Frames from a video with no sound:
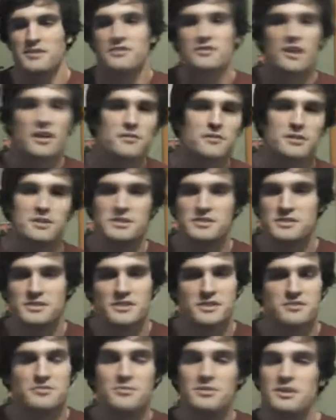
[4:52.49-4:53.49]
discover
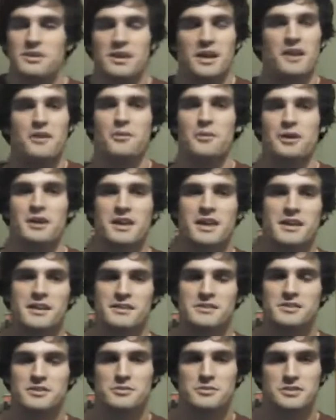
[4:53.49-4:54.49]
it's really, I don't want to get
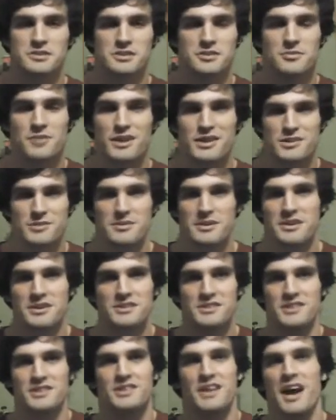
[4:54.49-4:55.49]
into it too much,
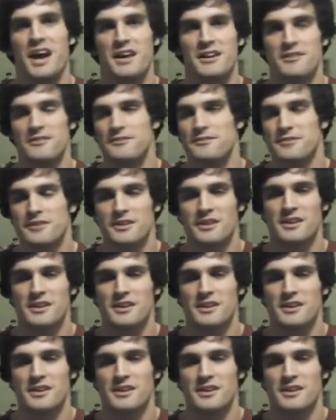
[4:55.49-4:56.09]
because it kind of